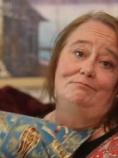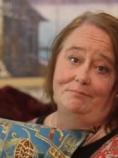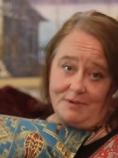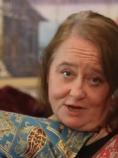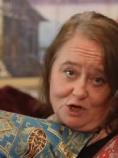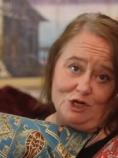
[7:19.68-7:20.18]

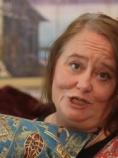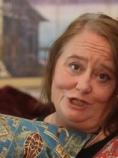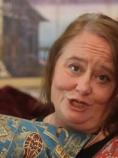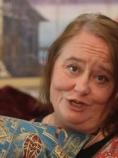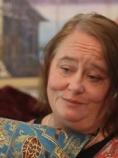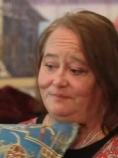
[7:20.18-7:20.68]
my
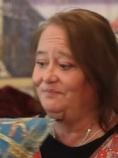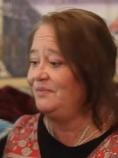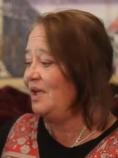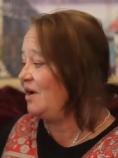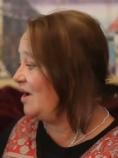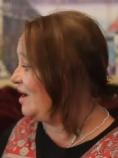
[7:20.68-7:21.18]
cushion,
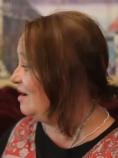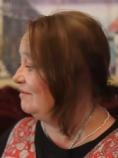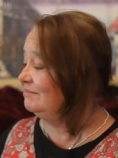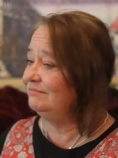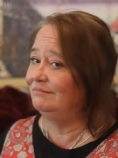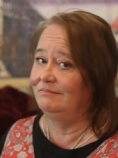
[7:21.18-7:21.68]

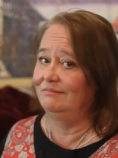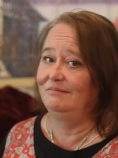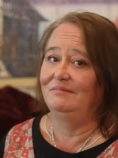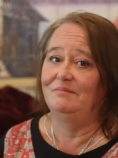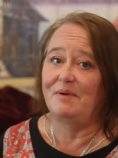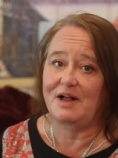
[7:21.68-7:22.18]

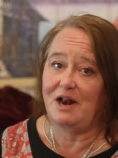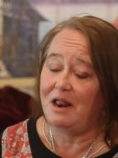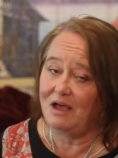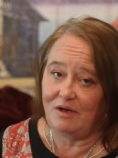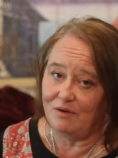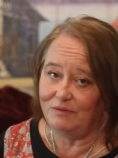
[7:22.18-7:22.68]
my
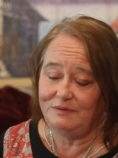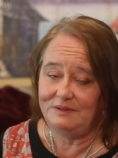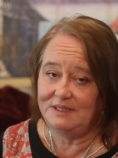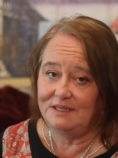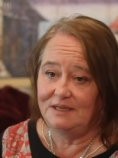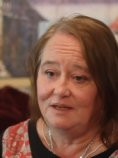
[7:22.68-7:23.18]

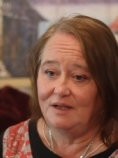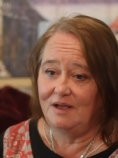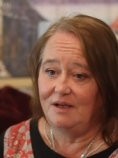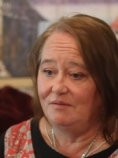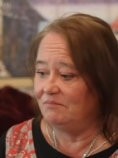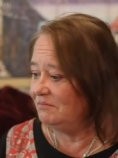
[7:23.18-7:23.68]
clothes,
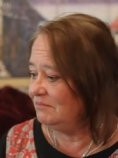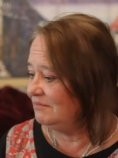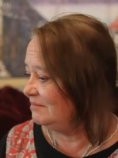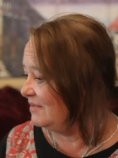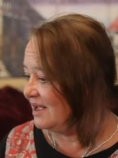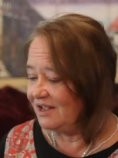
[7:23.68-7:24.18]

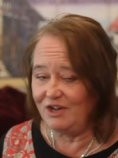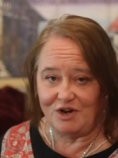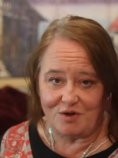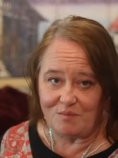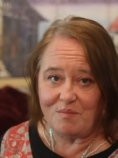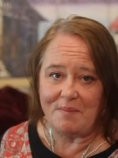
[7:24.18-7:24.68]
you
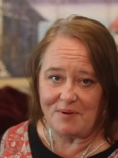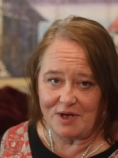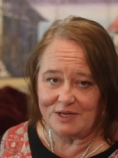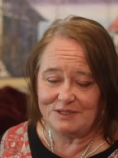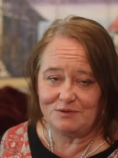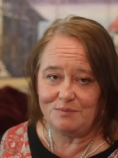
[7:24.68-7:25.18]
know, my
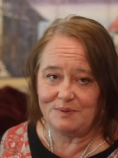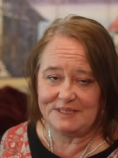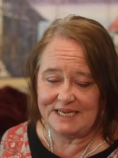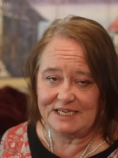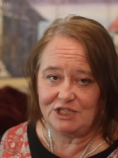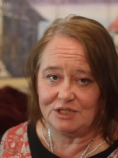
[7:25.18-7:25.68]
personal
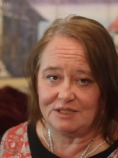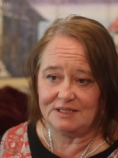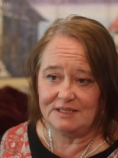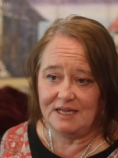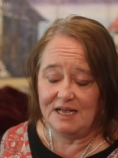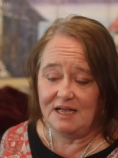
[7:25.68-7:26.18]

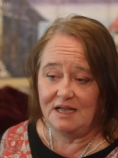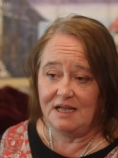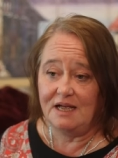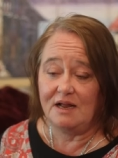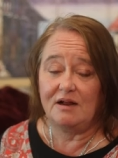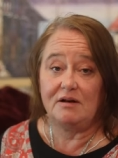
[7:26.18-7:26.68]
possessions.
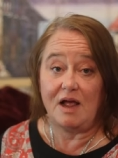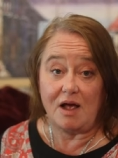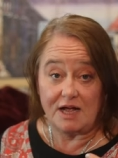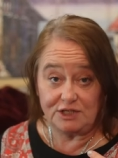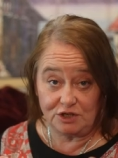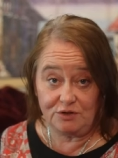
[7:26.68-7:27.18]
Now,
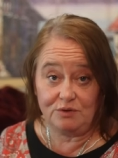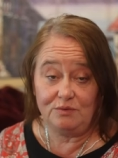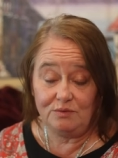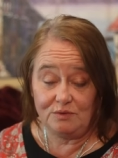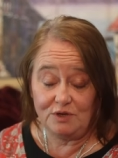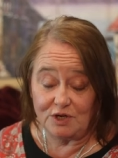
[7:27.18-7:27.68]
I
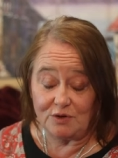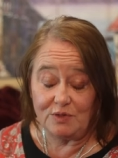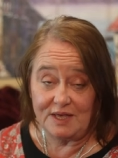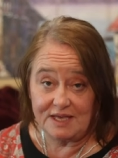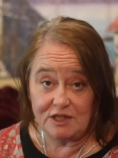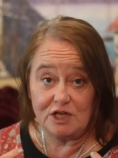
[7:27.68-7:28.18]
do, you know,
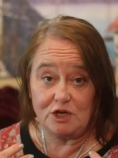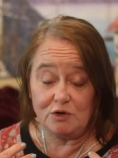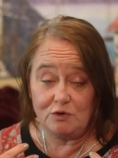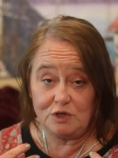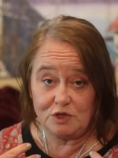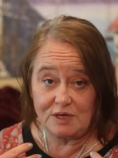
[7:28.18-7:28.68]
think that
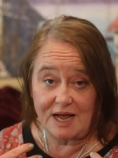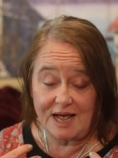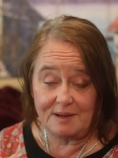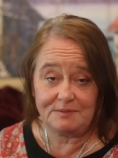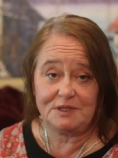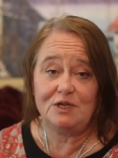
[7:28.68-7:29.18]
you should
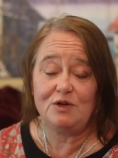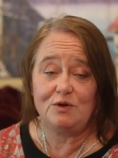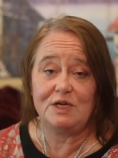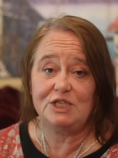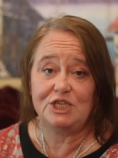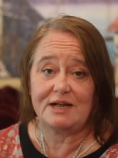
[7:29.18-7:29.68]

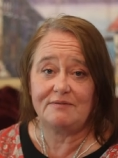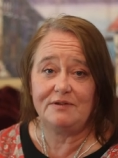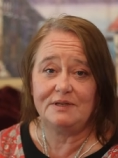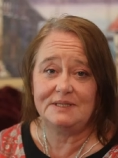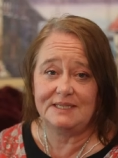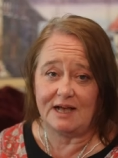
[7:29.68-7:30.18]
absolutely check
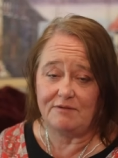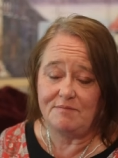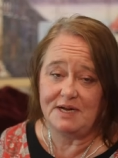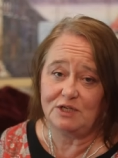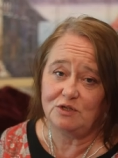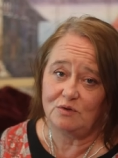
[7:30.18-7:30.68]
for yourself,
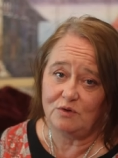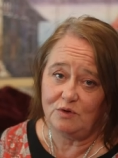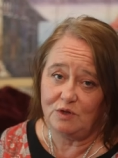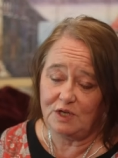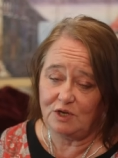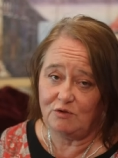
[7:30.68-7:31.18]
make
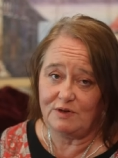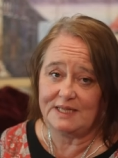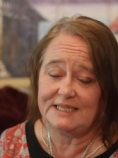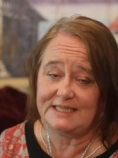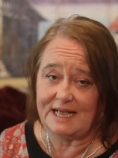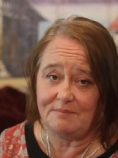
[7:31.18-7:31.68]
sure that you're in
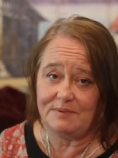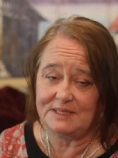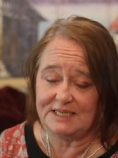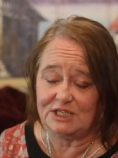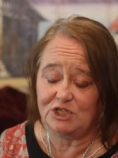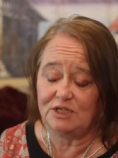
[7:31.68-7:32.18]
the same
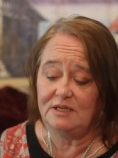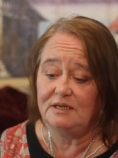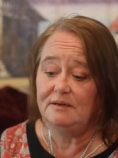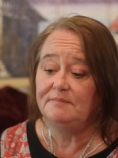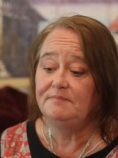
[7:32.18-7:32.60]
position.